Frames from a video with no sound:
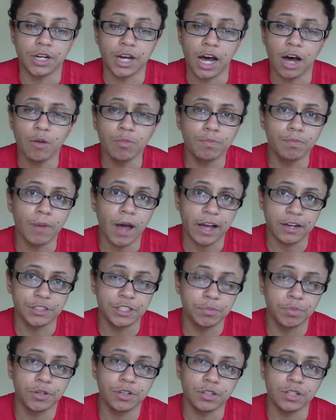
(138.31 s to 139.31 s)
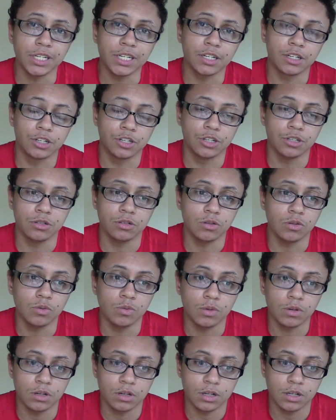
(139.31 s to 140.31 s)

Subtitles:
I'll actually put a link to